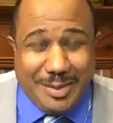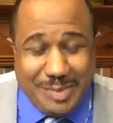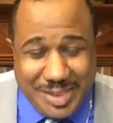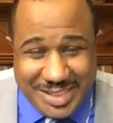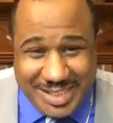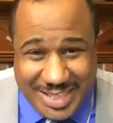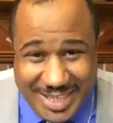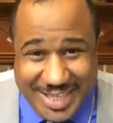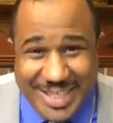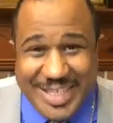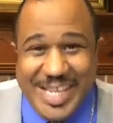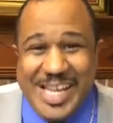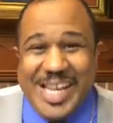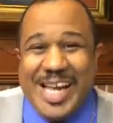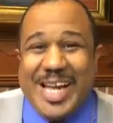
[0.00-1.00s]
have sinned
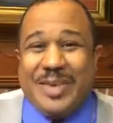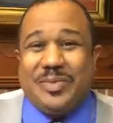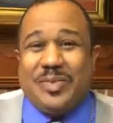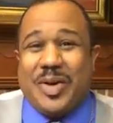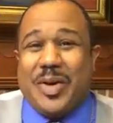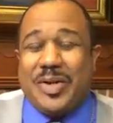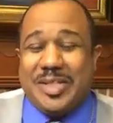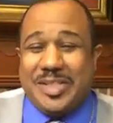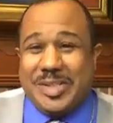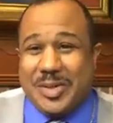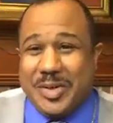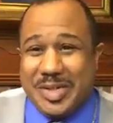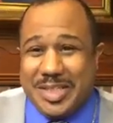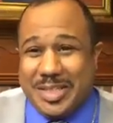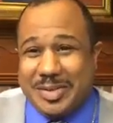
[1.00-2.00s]
and fallen
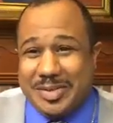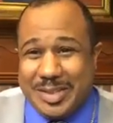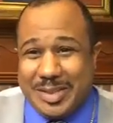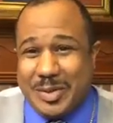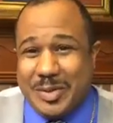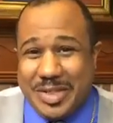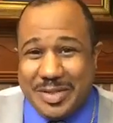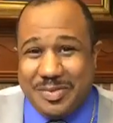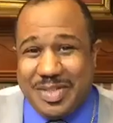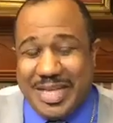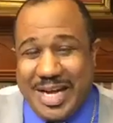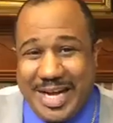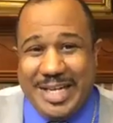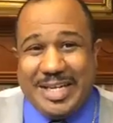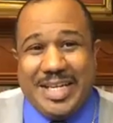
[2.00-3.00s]
short of the glory of
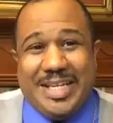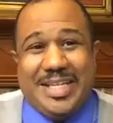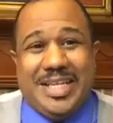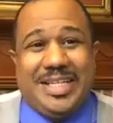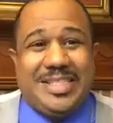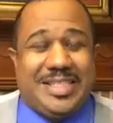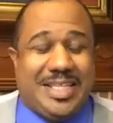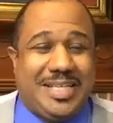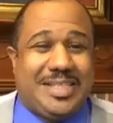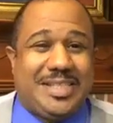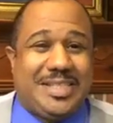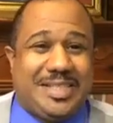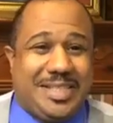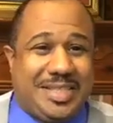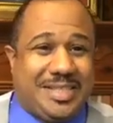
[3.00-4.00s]
God. And then he says
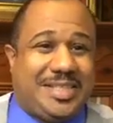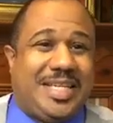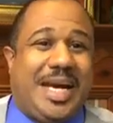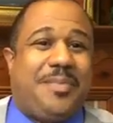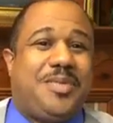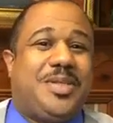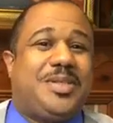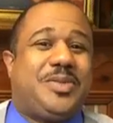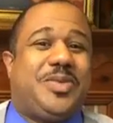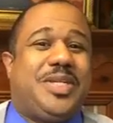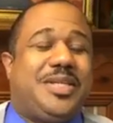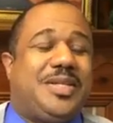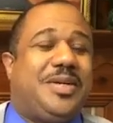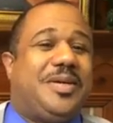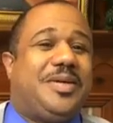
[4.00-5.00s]
in the 6th chapter and
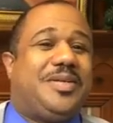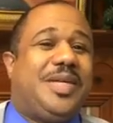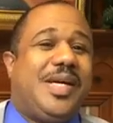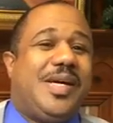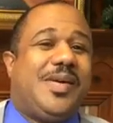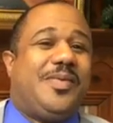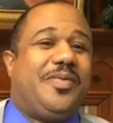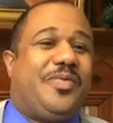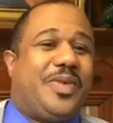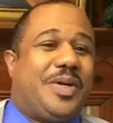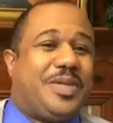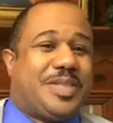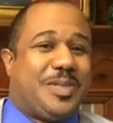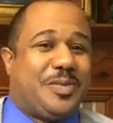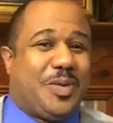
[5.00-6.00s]
23rd
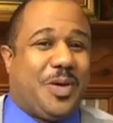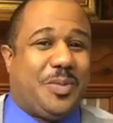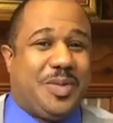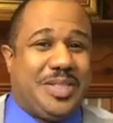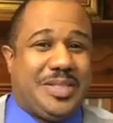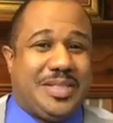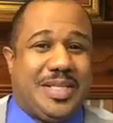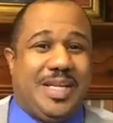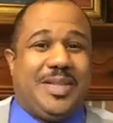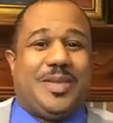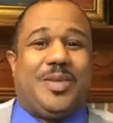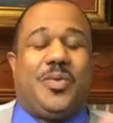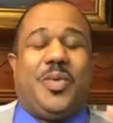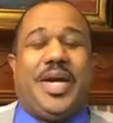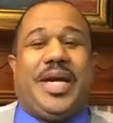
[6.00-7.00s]
verse of Romans,
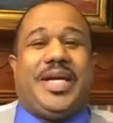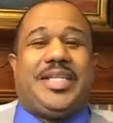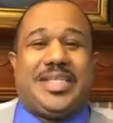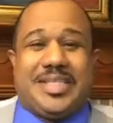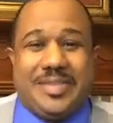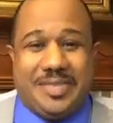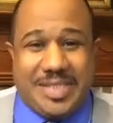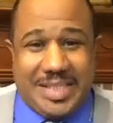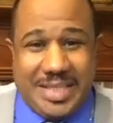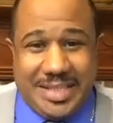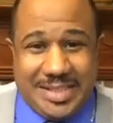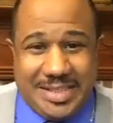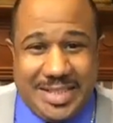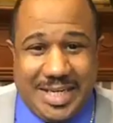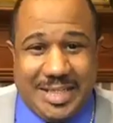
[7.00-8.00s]
the wages of sin
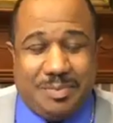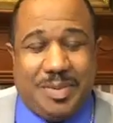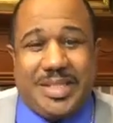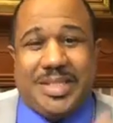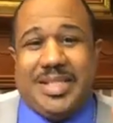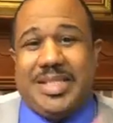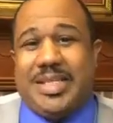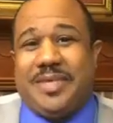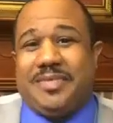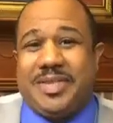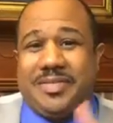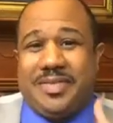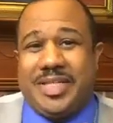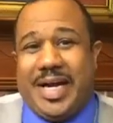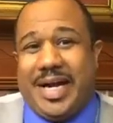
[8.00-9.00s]
is death, but the gift
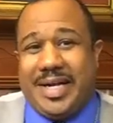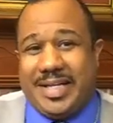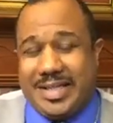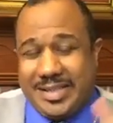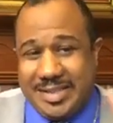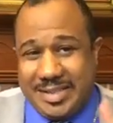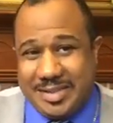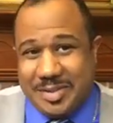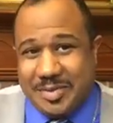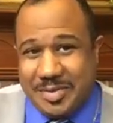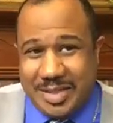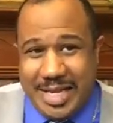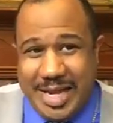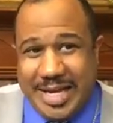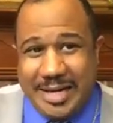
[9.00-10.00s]
of God is
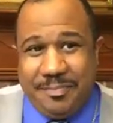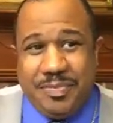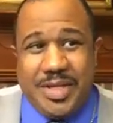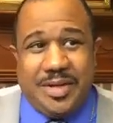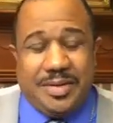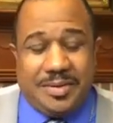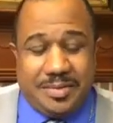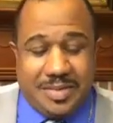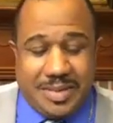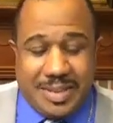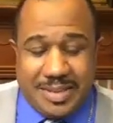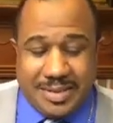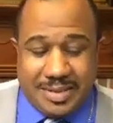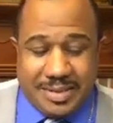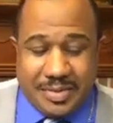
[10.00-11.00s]
eternal life through
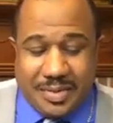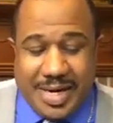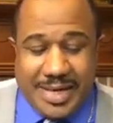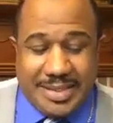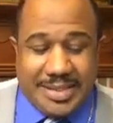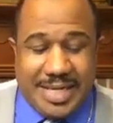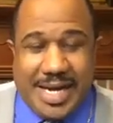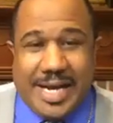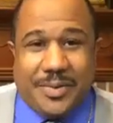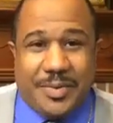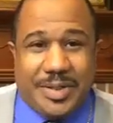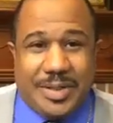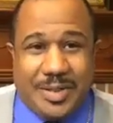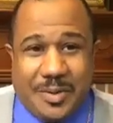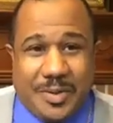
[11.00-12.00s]
Jesus Christ
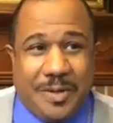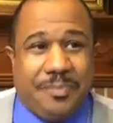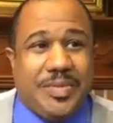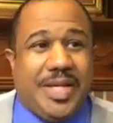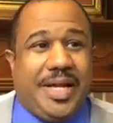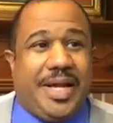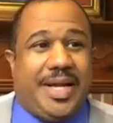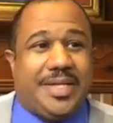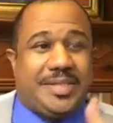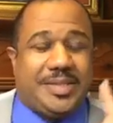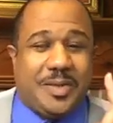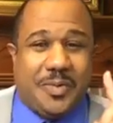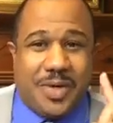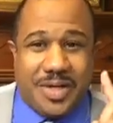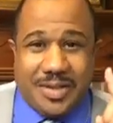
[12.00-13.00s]
our Lord. And
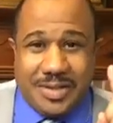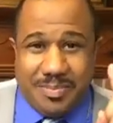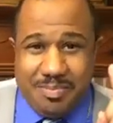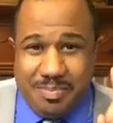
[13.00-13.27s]
so, one of the